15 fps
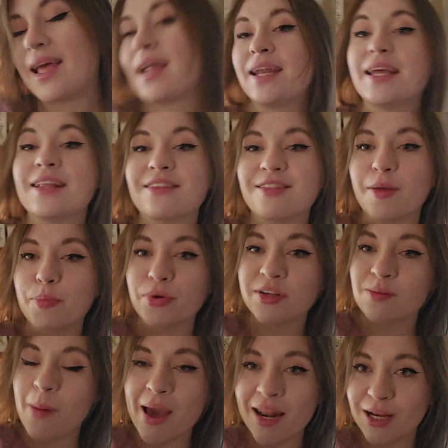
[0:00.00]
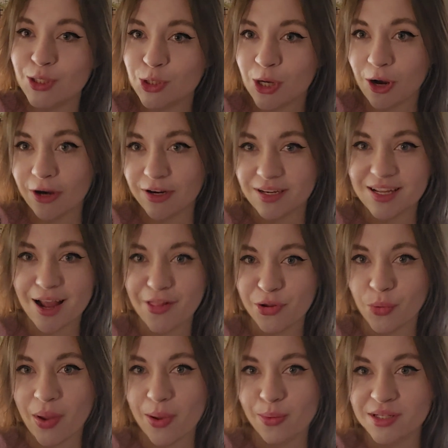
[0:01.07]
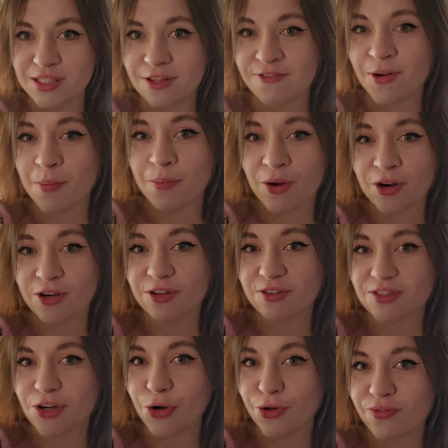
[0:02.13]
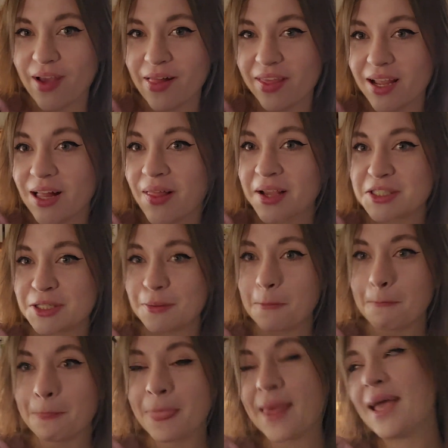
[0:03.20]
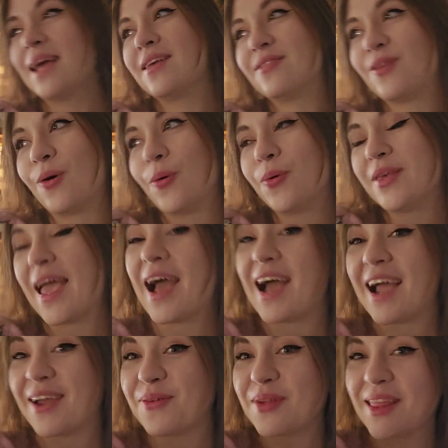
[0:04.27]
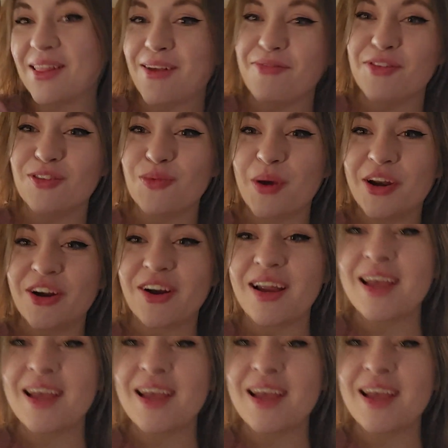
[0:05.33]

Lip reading: and it's the Prismatic Shard colorway, which is from her Stardew Valley collection. So yeah, I really love the sweater.